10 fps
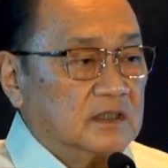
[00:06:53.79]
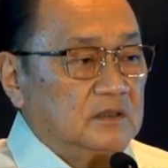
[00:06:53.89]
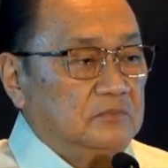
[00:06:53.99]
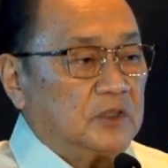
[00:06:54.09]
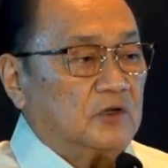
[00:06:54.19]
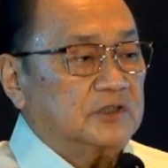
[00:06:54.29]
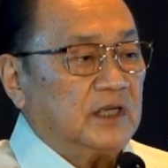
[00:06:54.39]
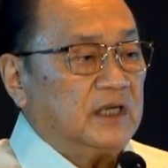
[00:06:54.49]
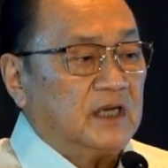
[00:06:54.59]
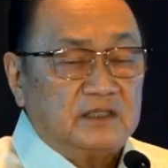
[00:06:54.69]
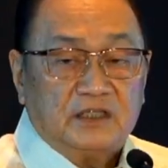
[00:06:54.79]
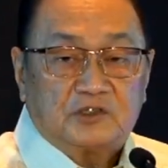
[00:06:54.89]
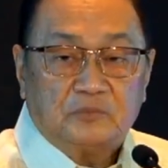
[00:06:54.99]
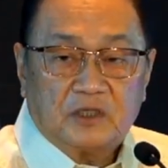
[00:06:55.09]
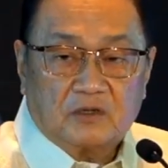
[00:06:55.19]
because AI needs to
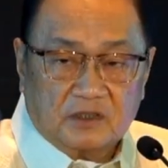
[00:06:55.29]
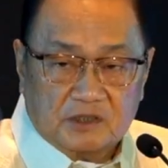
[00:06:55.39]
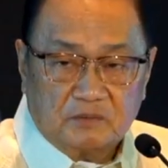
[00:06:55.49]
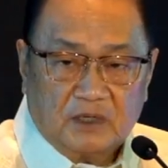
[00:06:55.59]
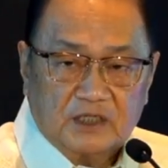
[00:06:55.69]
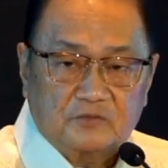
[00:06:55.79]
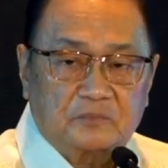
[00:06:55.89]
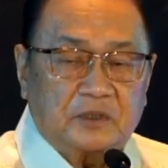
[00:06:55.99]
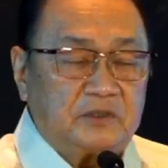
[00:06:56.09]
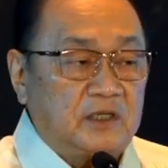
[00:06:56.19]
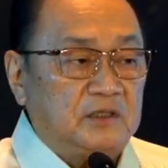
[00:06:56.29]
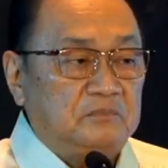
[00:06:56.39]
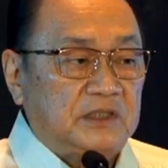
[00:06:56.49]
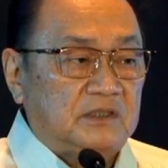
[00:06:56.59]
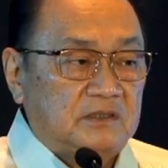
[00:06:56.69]
be customized for particular
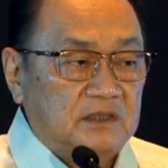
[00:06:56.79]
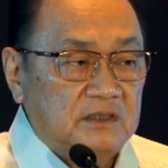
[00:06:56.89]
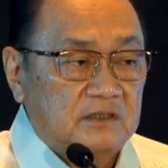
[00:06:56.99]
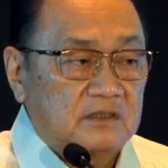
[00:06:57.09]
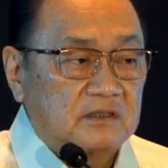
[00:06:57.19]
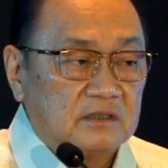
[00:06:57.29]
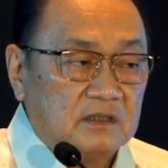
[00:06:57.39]
business needs.